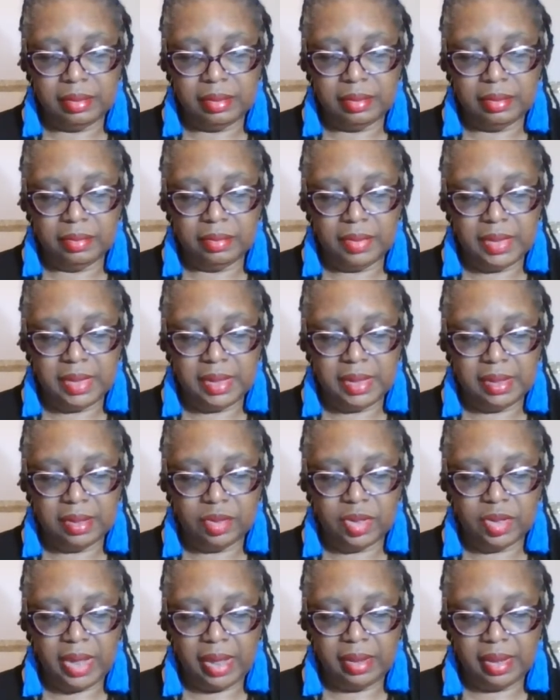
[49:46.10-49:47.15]
what is it, the
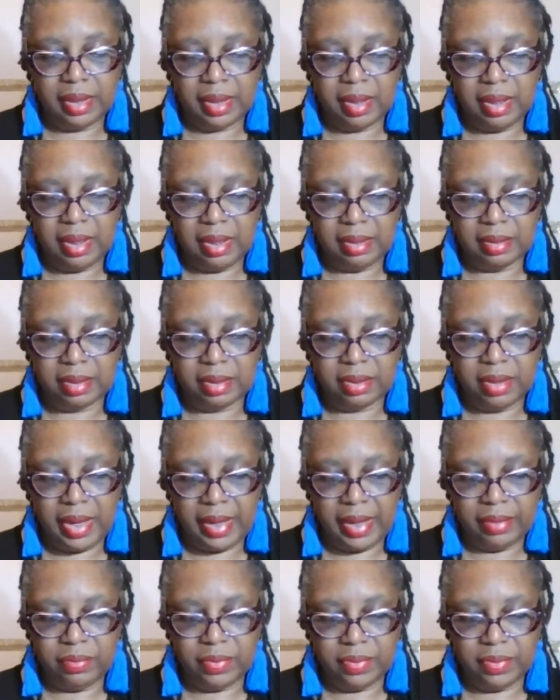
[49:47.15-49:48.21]
child that
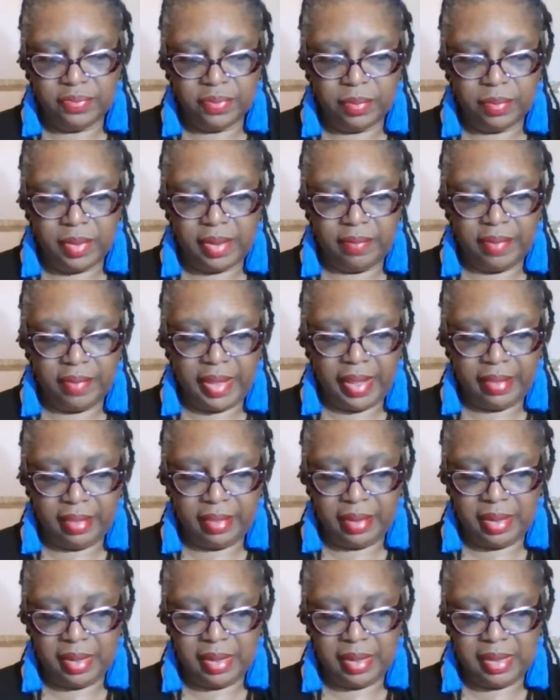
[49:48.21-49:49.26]
cried wolf or whatever that
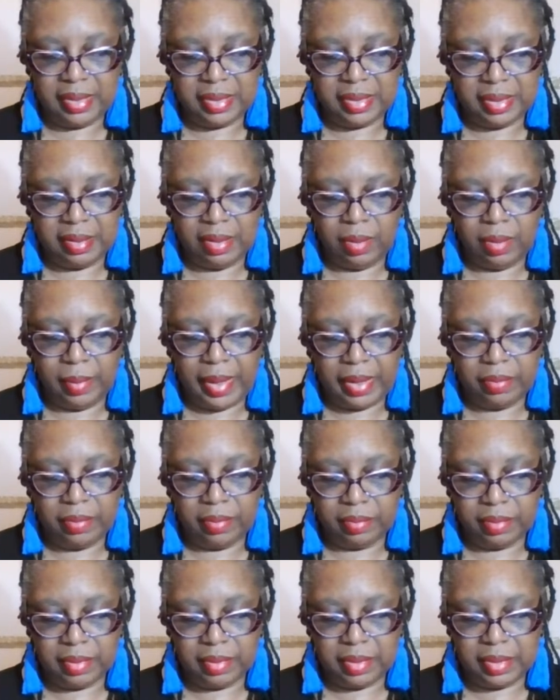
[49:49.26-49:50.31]
thing is, and nobody
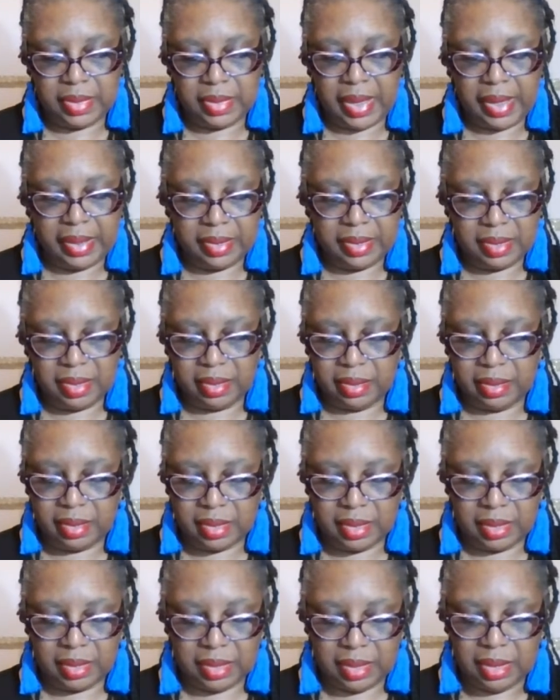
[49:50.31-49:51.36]
will take it
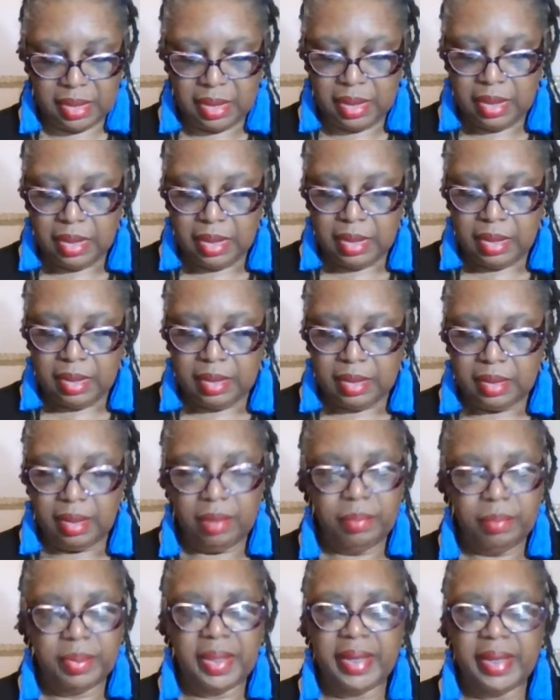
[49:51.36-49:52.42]
seriously.
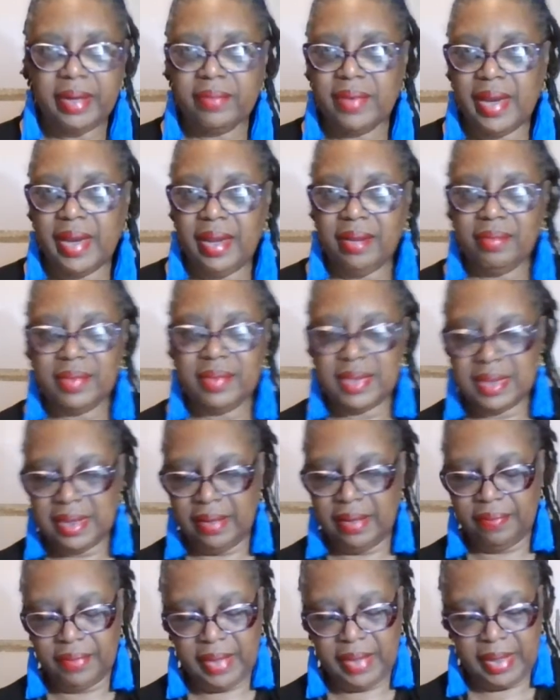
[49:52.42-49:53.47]
Don't play around with stuff
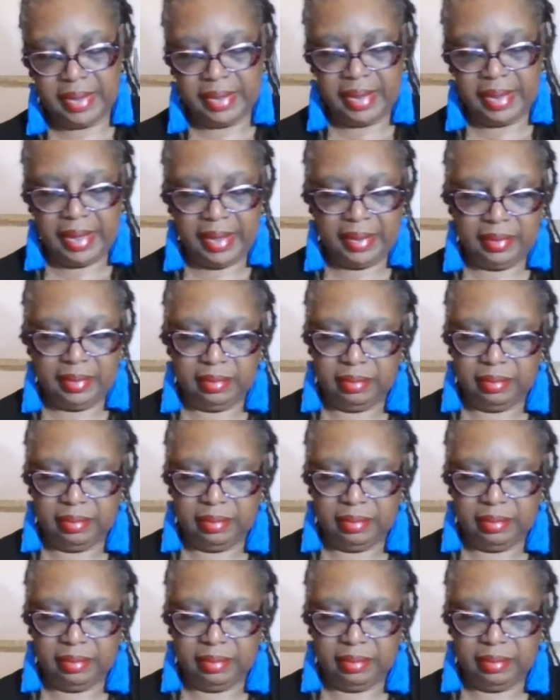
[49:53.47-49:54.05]
like that.